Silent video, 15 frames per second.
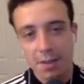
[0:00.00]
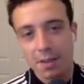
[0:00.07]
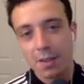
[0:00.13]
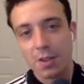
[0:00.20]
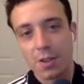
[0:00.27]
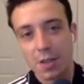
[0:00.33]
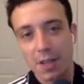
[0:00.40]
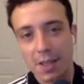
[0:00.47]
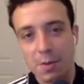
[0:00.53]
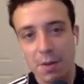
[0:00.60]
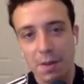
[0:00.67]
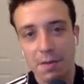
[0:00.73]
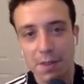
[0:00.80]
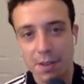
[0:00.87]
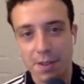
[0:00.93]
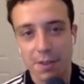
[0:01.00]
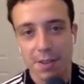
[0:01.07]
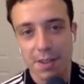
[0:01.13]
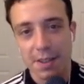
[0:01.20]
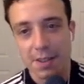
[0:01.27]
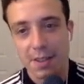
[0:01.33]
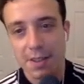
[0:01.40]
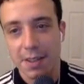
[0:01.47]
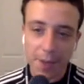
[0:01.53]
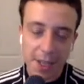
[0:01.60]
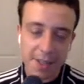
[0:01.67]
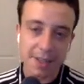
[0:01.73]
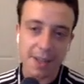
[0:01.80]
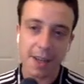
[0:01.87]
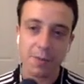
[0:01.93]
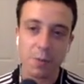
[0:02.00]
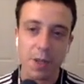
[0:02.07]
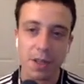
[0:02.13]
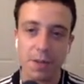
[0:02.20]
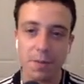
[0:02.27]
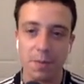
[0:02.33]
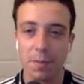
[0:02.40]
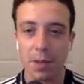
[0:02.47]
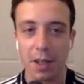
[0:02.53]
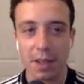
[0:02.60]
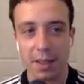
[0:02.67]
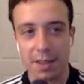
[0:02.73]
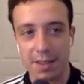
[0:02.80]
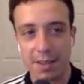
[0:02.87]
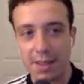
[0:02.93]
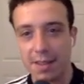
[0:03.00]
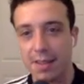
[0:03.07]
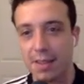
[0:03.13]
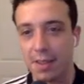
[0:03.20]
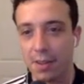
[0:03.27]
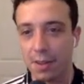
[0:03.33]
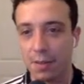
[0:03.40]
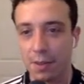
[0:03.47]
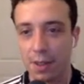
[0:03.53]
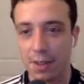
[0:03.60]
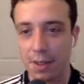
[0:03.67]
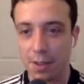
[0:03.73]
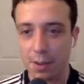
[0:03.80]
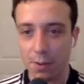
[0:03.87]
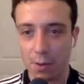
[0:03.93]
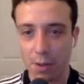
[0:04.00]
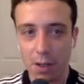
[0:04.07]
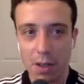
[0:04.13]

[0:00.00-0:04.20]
So that's what a filter is. It's kind of weird, but it's necessary for us to